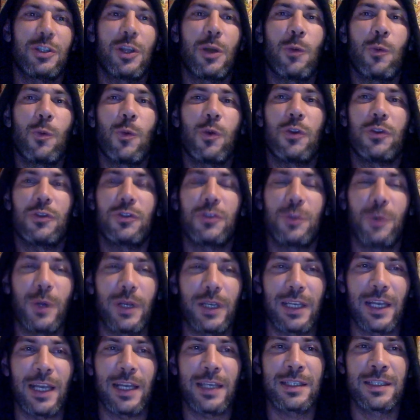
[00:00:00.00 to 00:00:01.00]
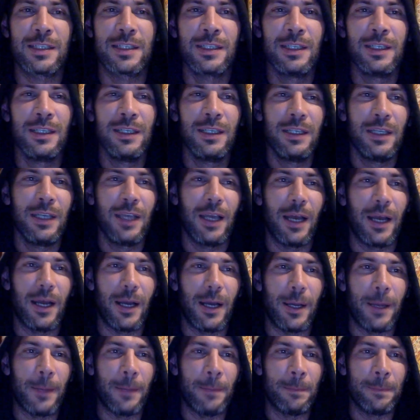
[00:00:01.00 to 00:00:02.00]
don't want to, I guess.
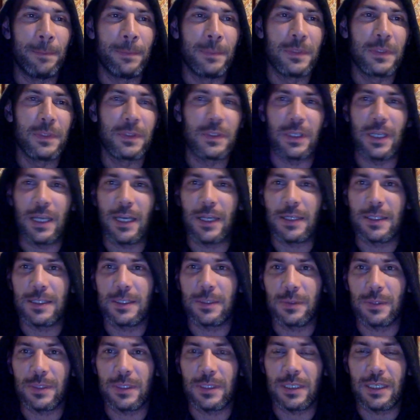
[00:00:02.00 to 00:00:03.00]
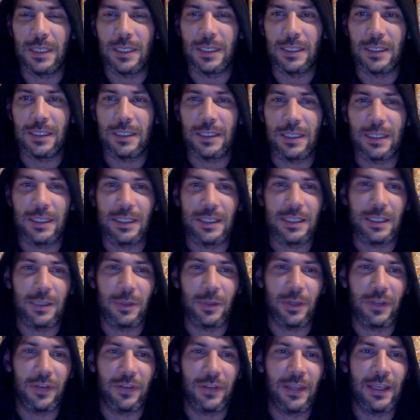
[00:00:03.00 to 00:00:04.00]
So yeah, see what
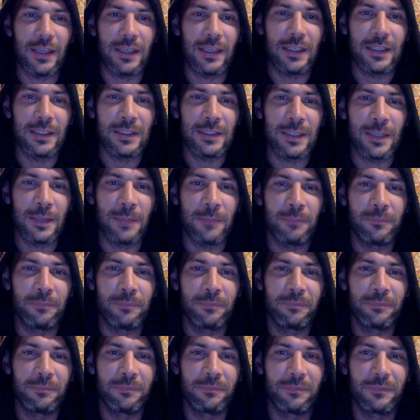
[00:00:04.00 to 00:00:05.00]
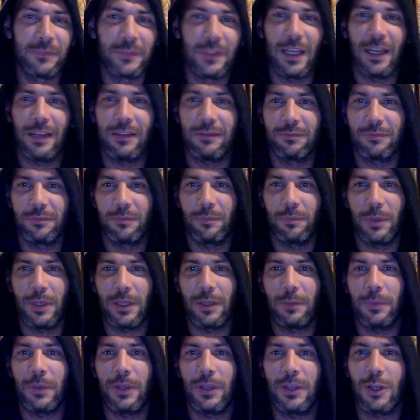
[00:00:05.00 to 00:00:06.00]
you think, and yeah.
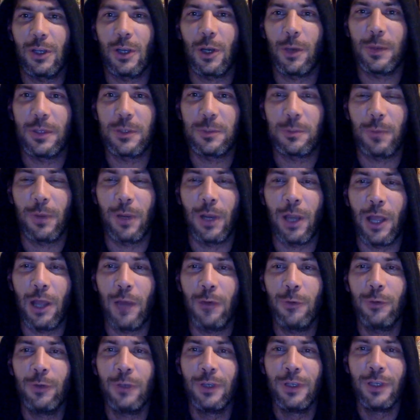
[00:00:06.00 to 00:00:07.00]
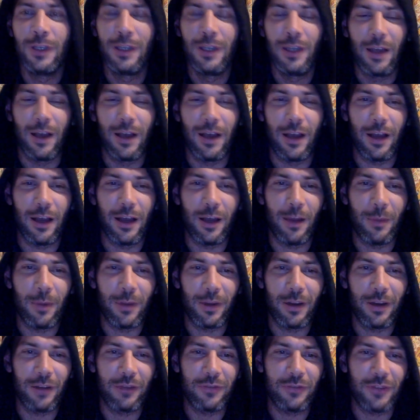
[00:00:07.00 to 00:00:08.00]
Ping your comments below.
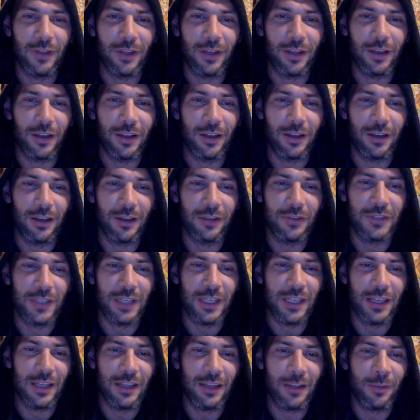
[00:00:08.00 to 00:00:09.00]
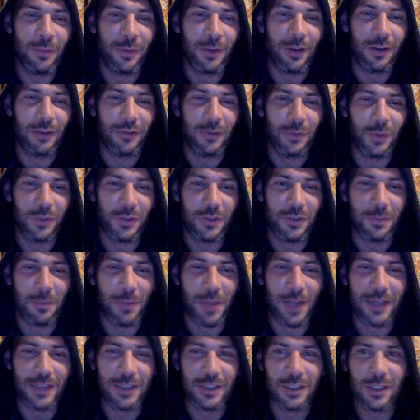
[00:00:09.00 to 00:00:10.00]
I'd love to hear them. I'd love to answer
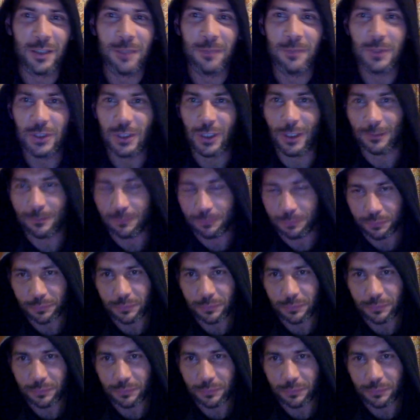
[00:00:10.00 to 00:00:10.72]
back to them. So